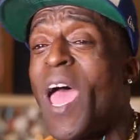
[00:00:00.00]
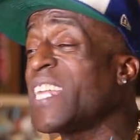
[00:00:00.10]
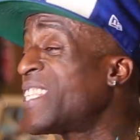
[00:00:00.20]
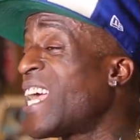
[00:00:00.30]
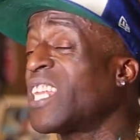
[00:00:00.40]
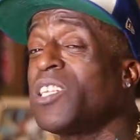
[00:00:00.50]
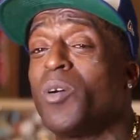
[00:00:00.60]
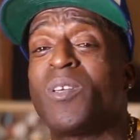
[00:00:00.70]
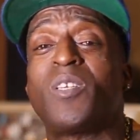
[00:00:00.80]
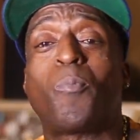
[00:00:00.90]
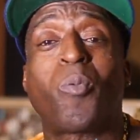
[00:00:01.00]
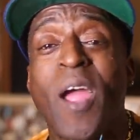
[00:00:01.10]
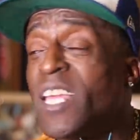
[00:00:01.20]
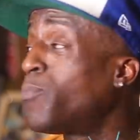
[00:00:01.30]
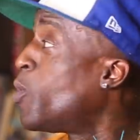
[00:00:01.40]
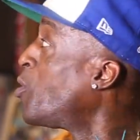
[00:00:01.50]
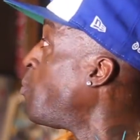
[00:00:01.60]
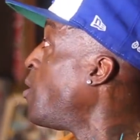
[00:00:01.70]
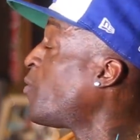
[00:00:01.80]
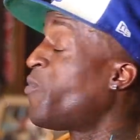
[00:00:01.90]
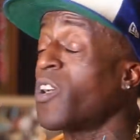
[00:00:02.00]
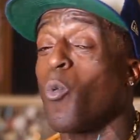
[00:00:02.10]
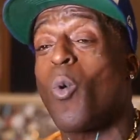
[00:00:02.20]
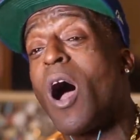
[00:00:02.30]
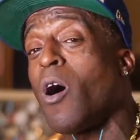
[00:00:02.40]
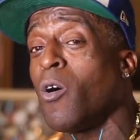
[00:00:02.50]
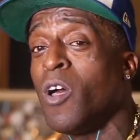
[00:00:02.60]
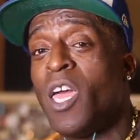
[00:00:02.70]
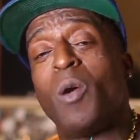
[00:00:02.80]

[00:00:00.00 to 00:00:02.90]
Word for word: outside the club, get his brains blew on the motherfucking wall.